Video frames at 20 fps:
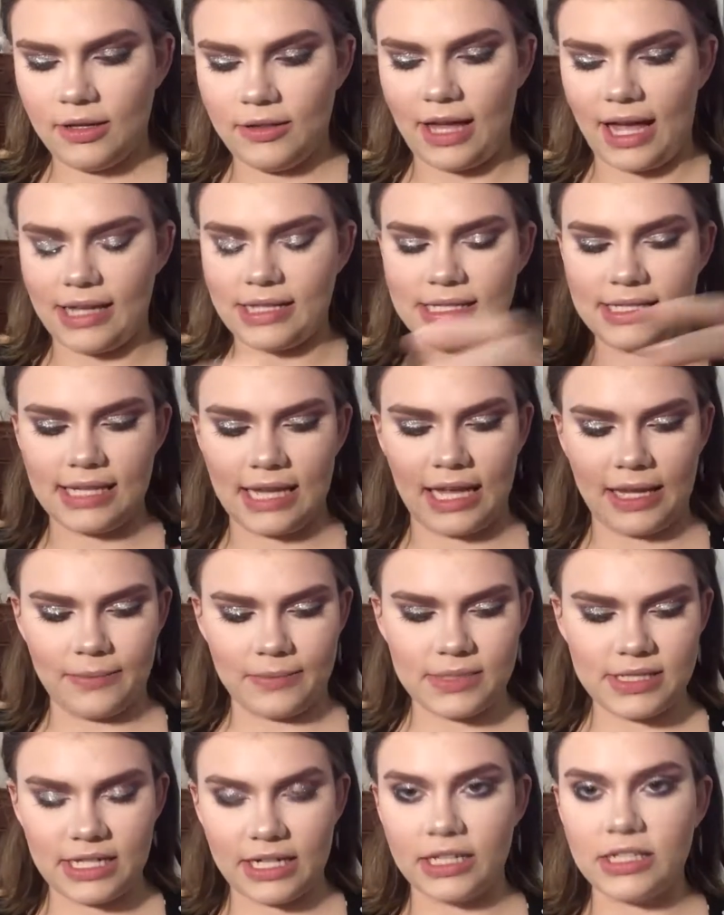that
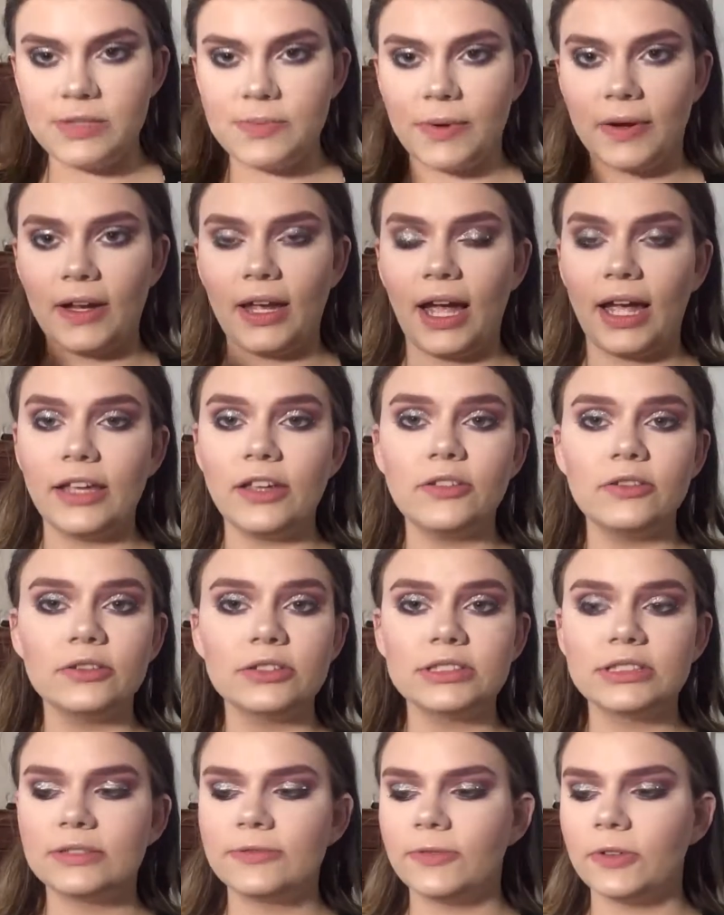same setting spray I
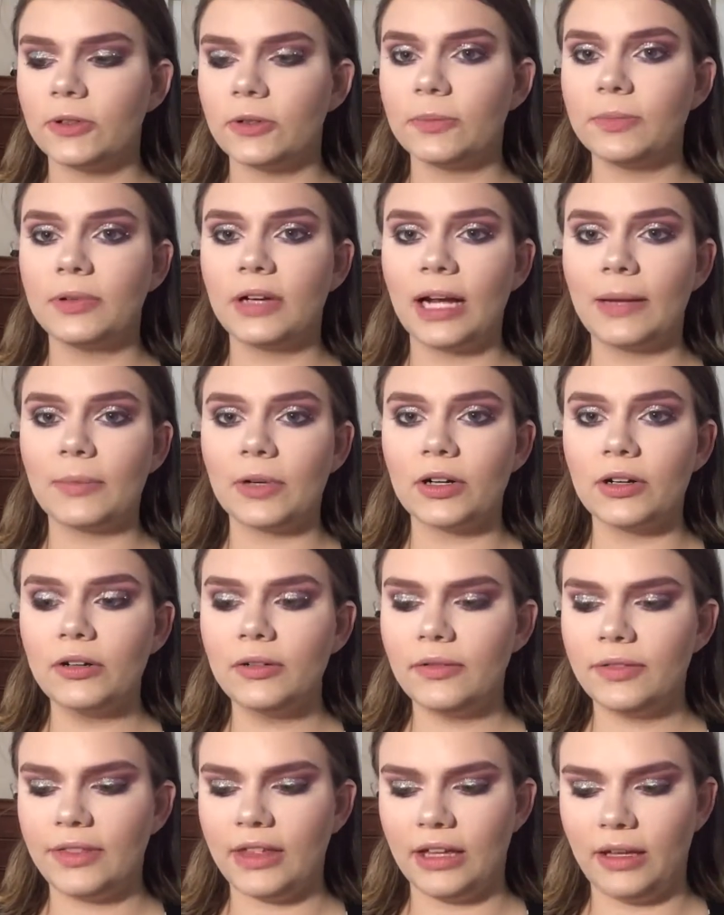used for
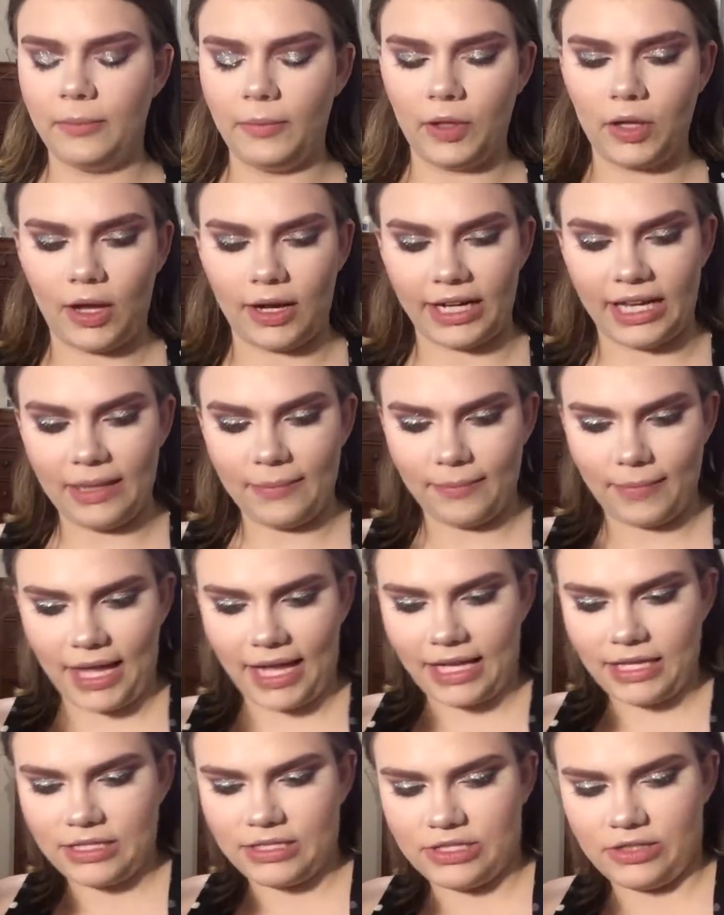primer, the Milani
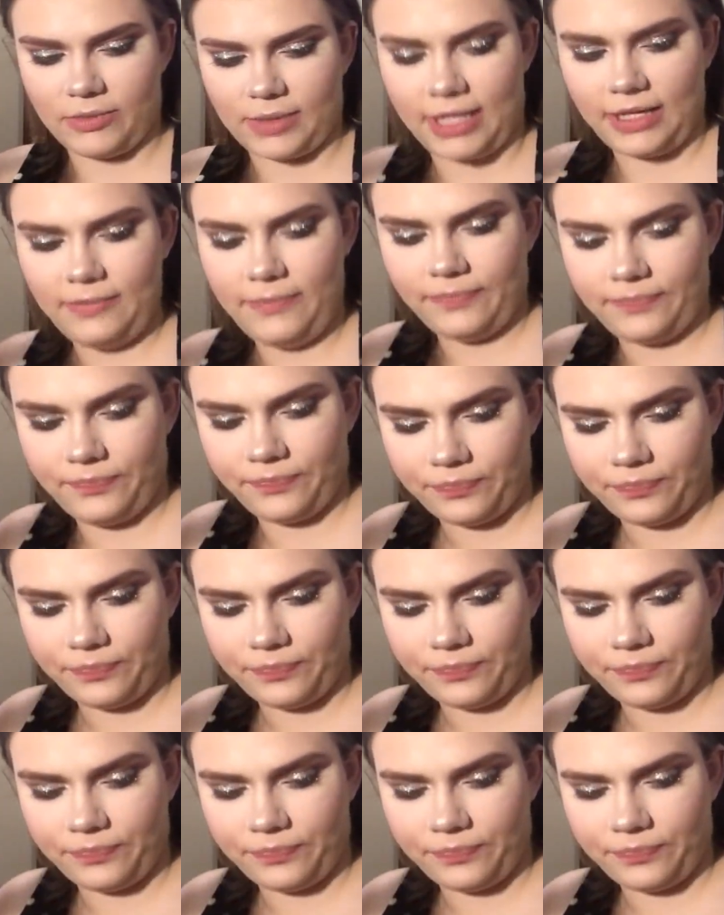Make It Dewy.